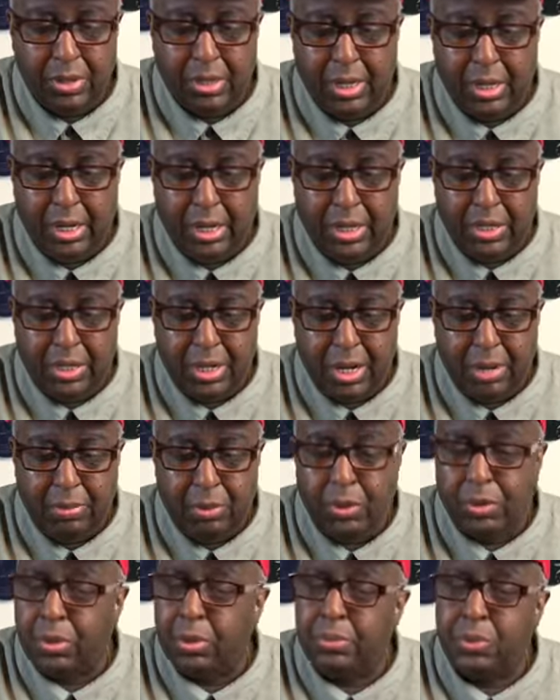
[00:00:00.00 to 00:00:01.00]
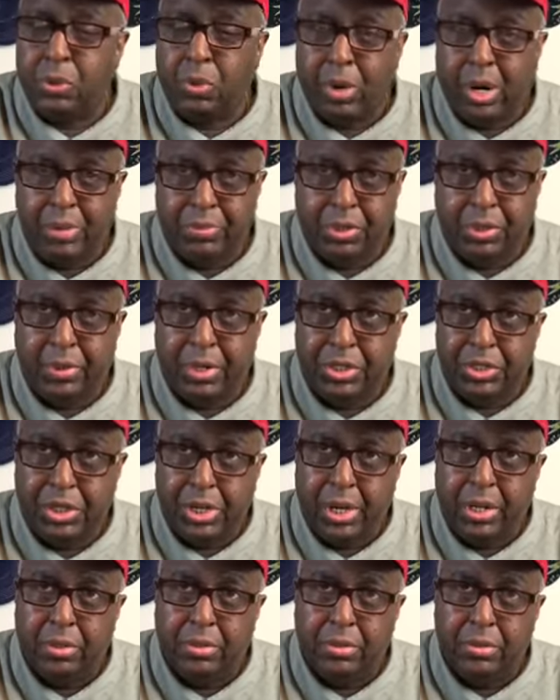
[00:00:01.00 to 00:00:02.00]
anytime you subscribe to my
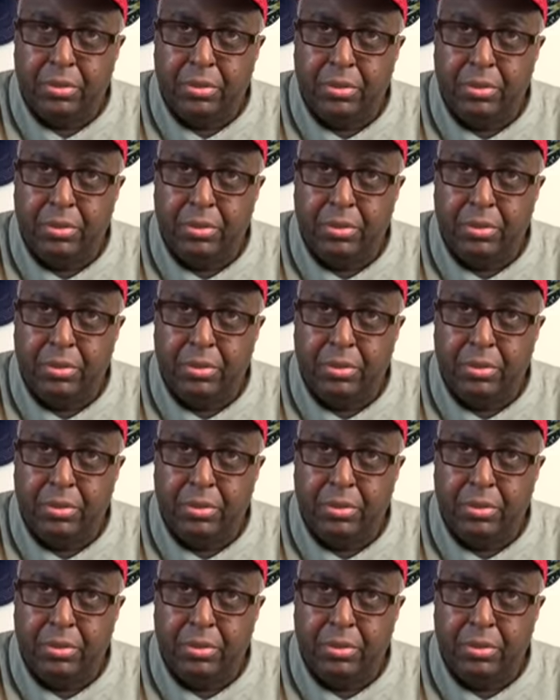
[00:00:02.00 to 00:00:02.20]
channel,